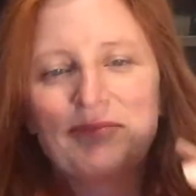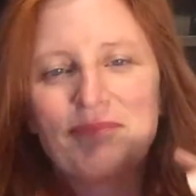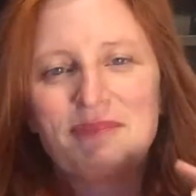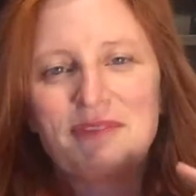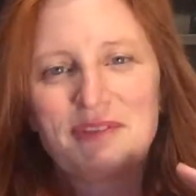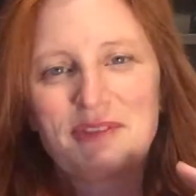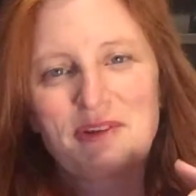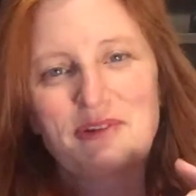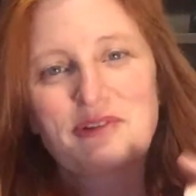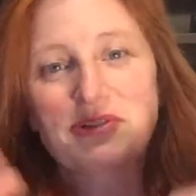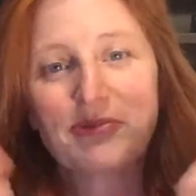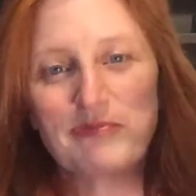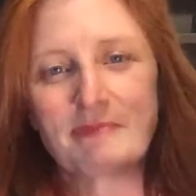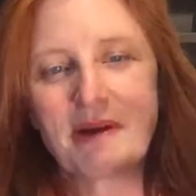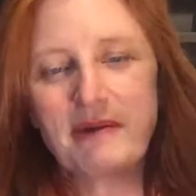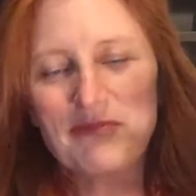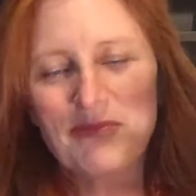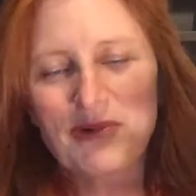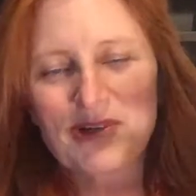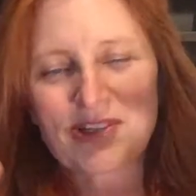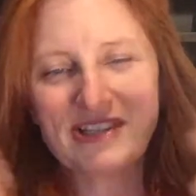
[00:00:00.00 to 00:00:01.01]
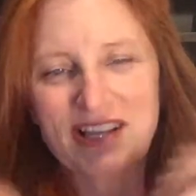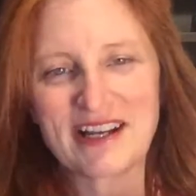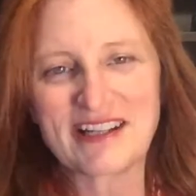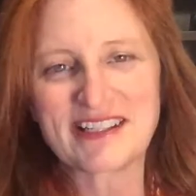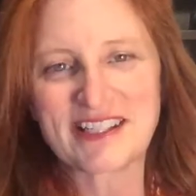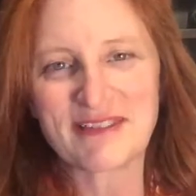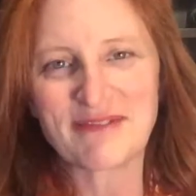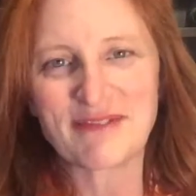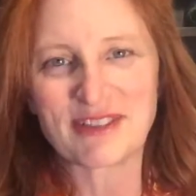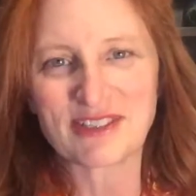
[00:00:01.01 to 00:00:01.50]
There's a more
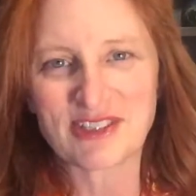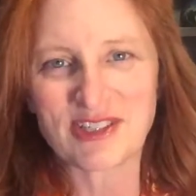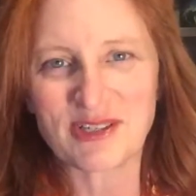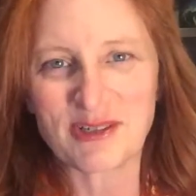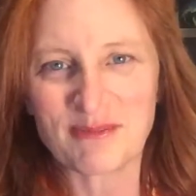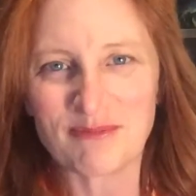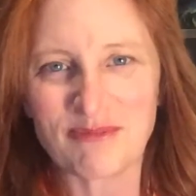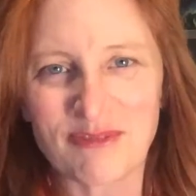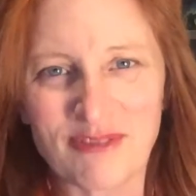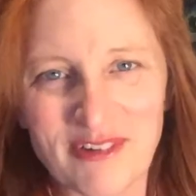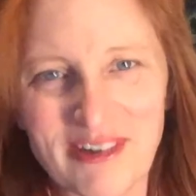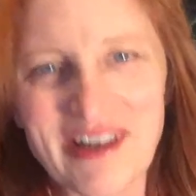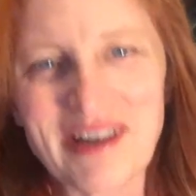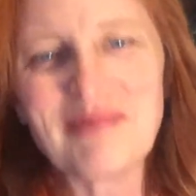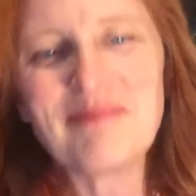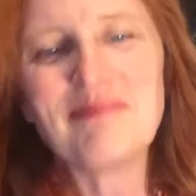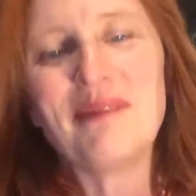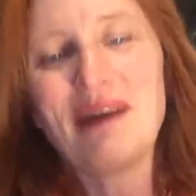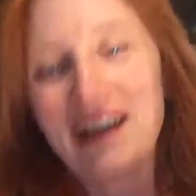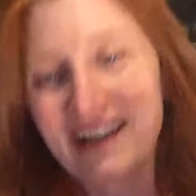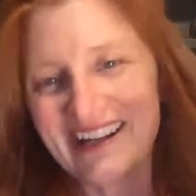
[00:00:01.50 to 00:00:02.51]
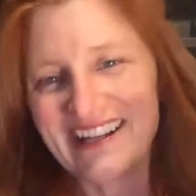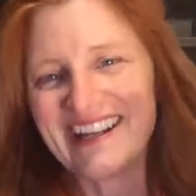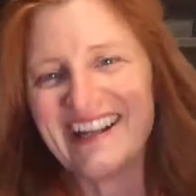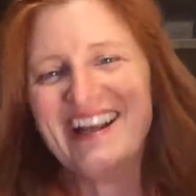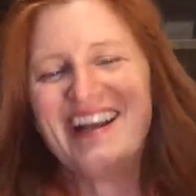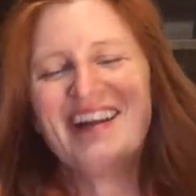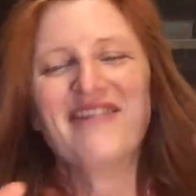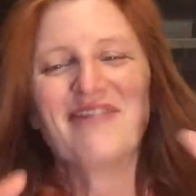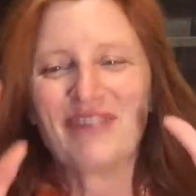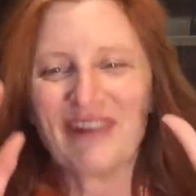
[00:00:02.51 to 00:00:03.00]
scientific term for it, but
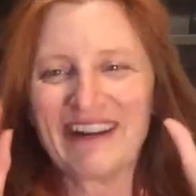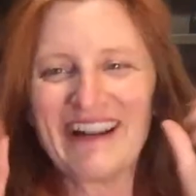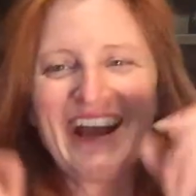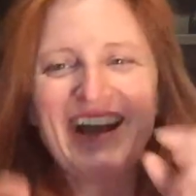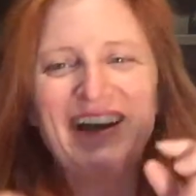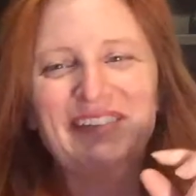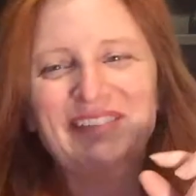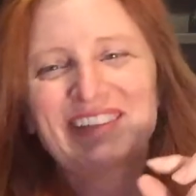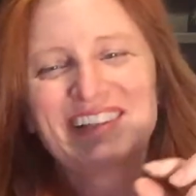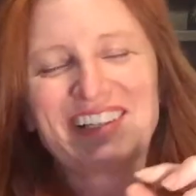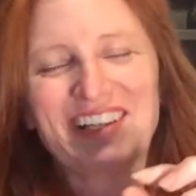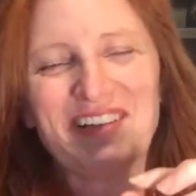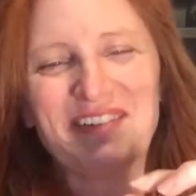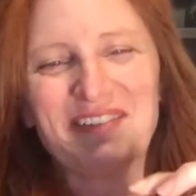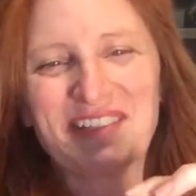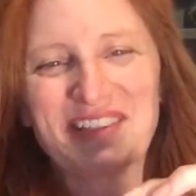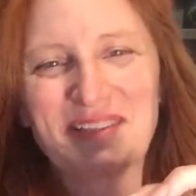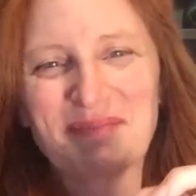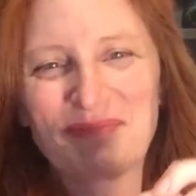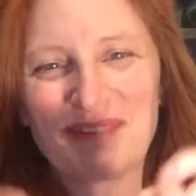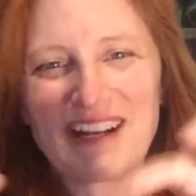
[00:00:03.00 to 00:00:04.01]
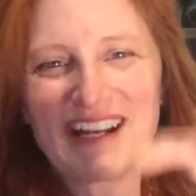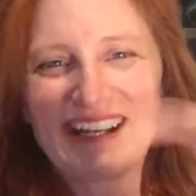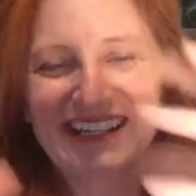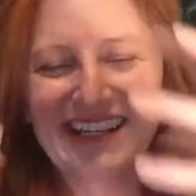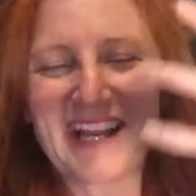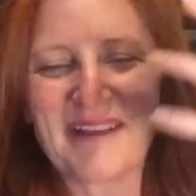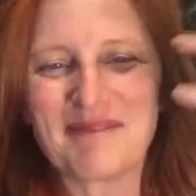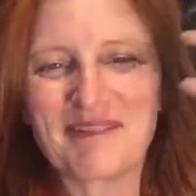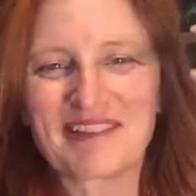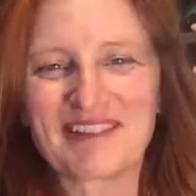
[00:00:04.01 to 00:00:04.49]
for now we'll go with the brain
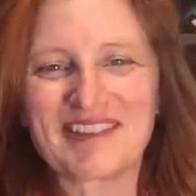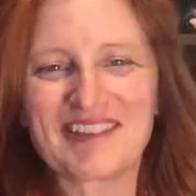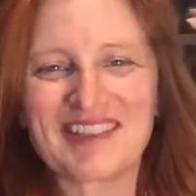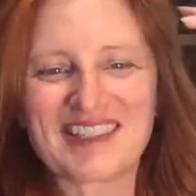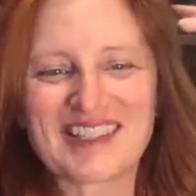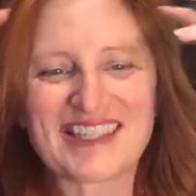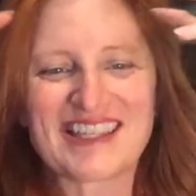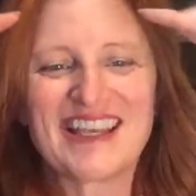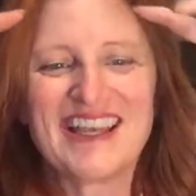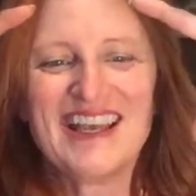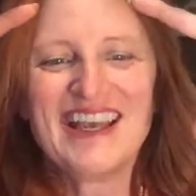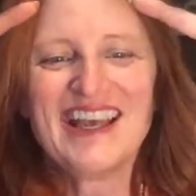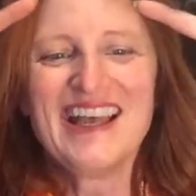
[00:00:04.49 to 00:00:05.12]
chemicals.